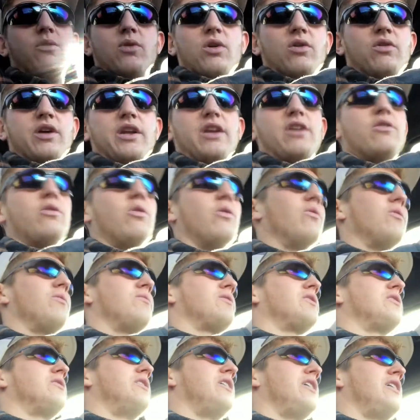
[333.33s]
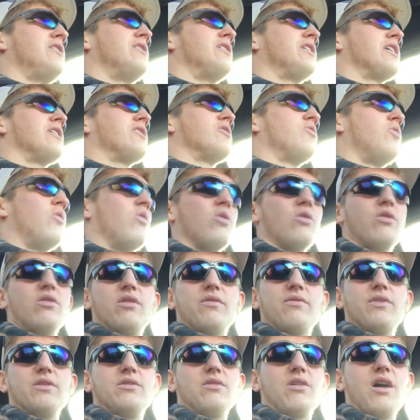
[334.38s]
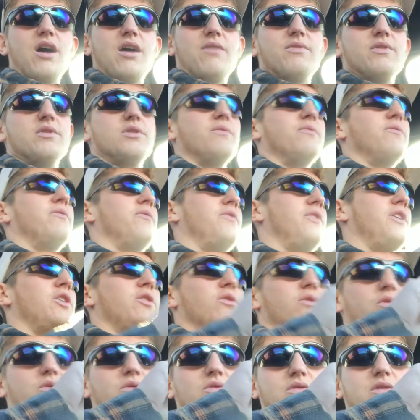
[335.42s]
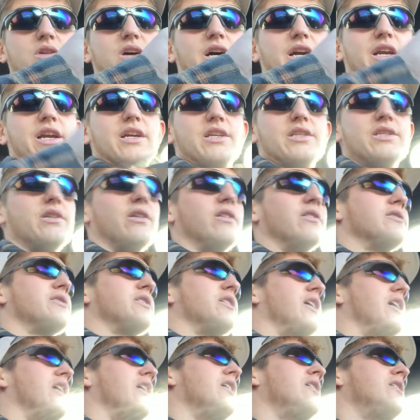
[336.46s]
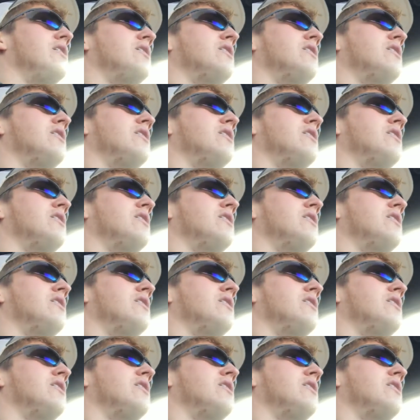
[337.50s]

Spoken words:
only clean like a quarter of the driver's view, I guess I'll say,